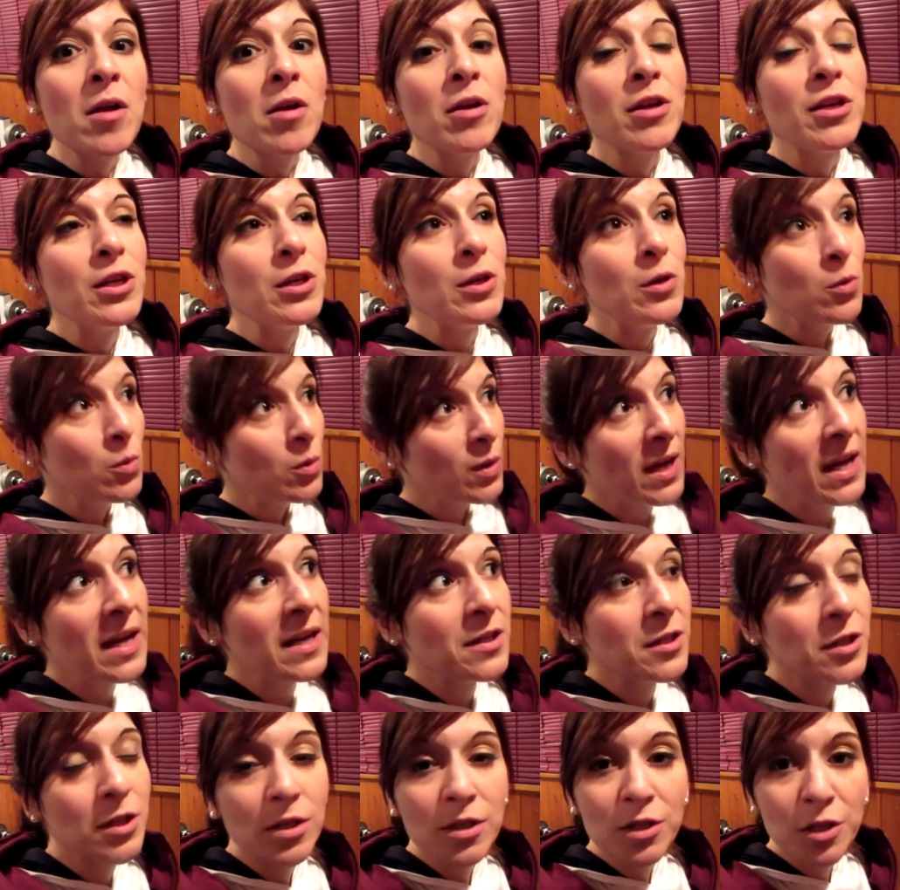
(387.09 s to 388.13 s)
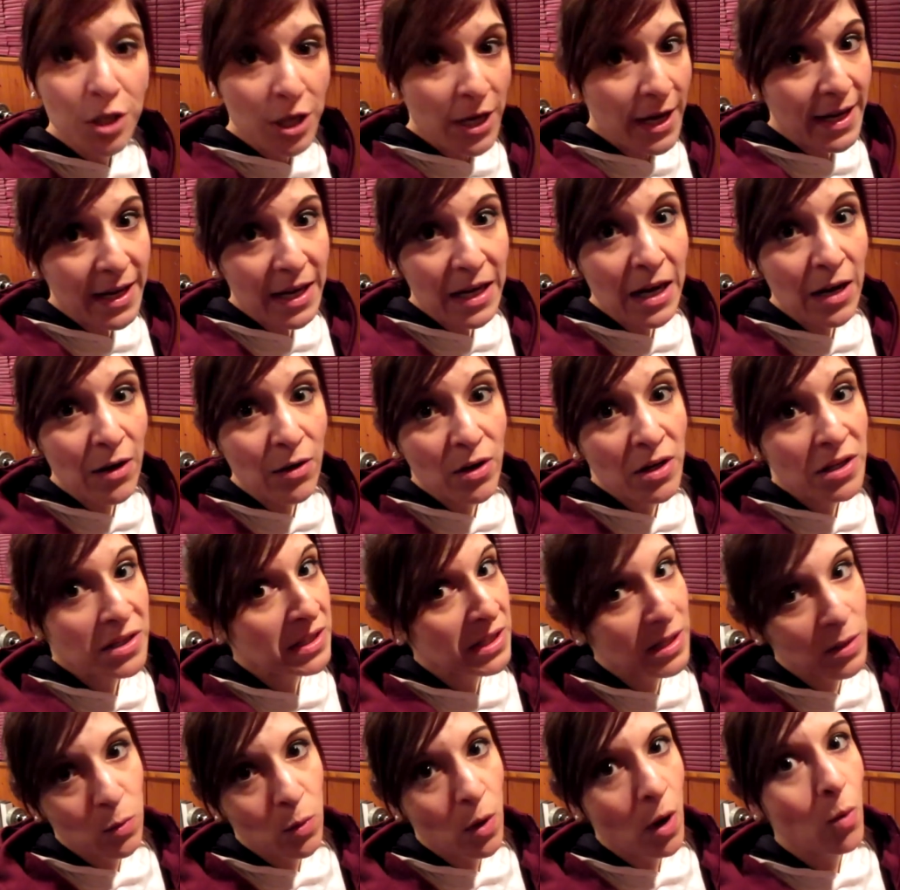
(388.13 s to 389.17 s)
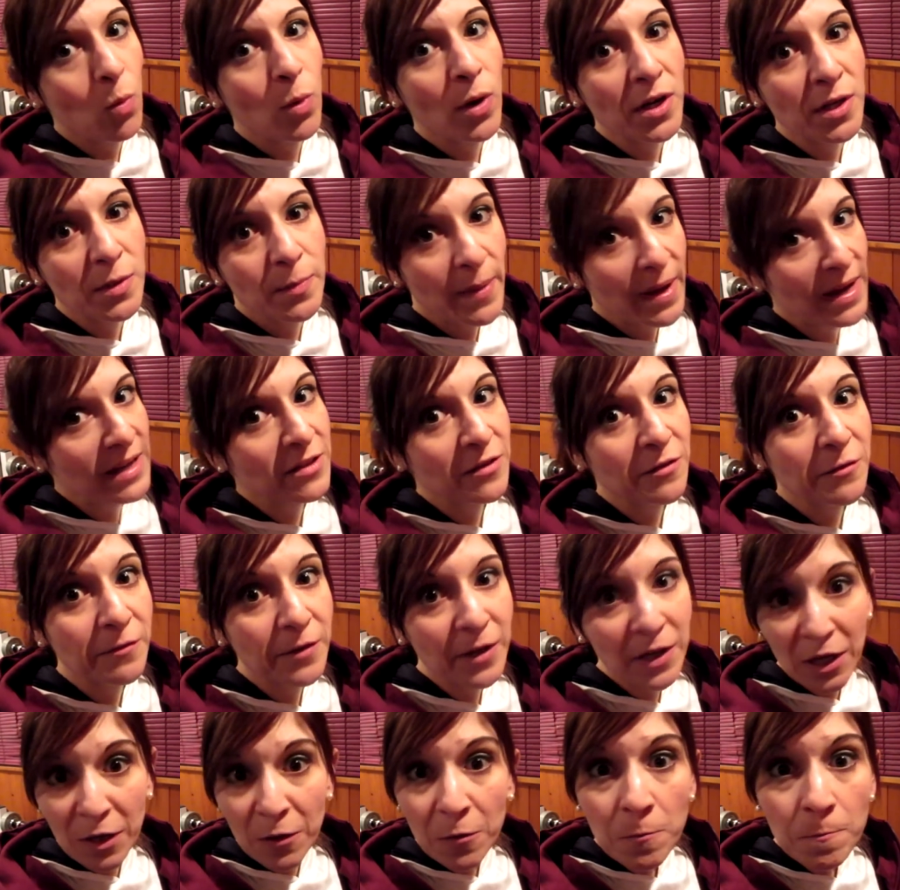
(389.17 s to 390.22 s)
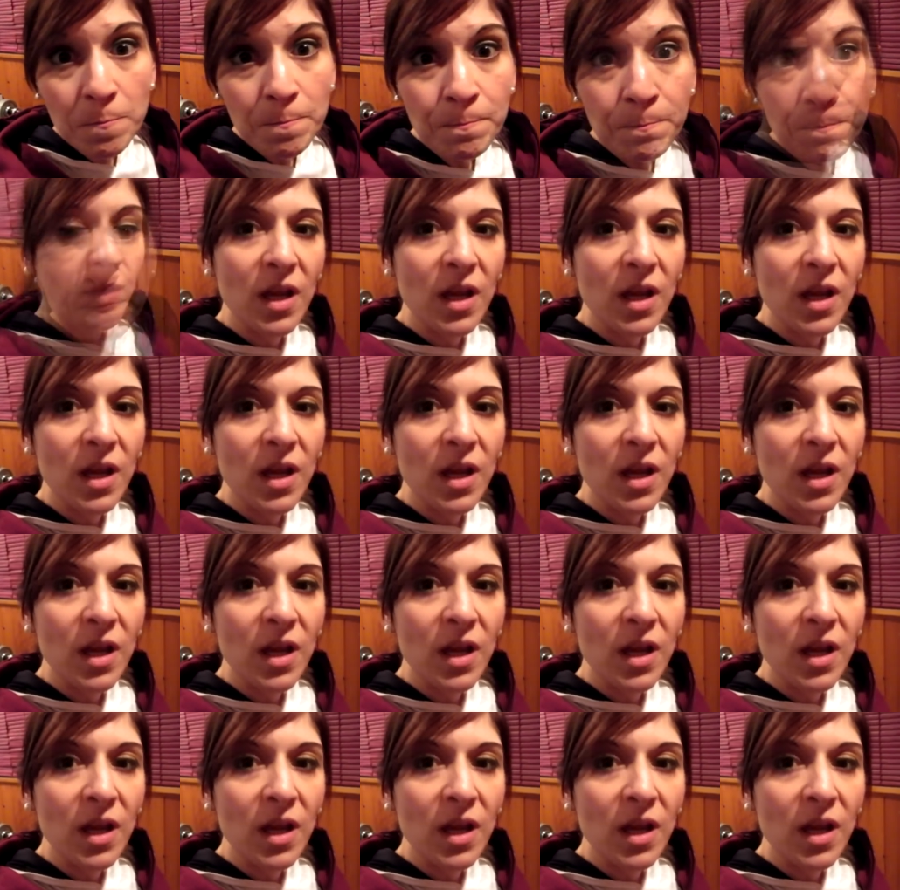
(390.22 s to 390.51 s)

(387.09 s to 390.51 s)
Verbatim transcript: You can check it out and see what works best for you.